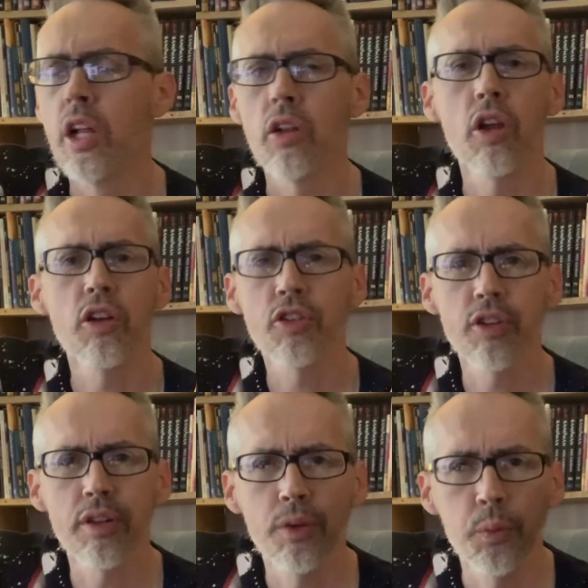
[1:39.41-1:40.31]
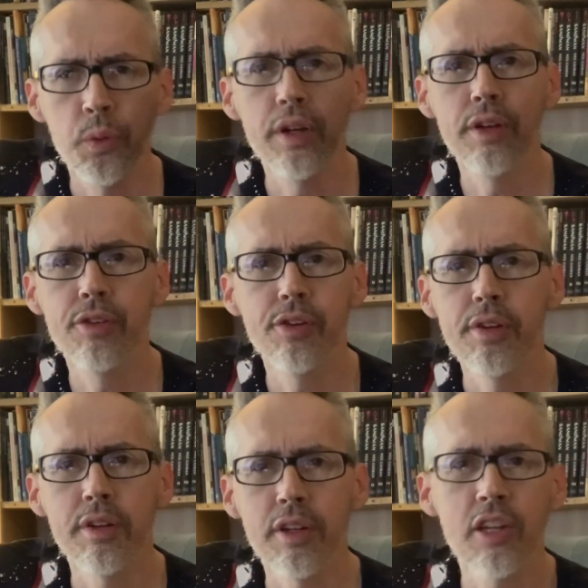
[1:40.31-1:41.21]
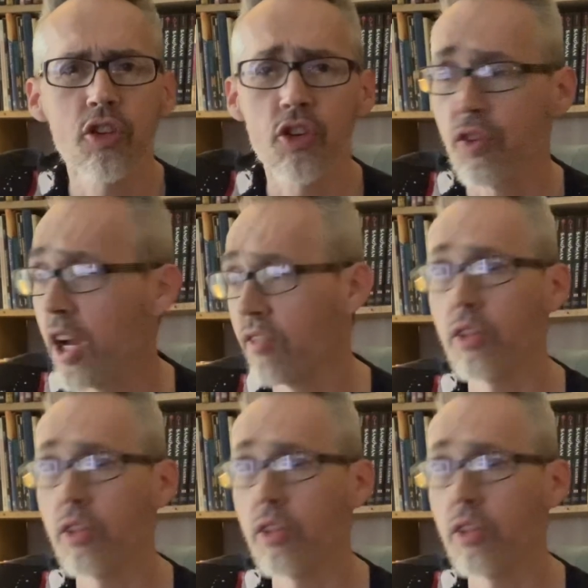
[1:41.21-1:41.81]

lost in the woods and you need survival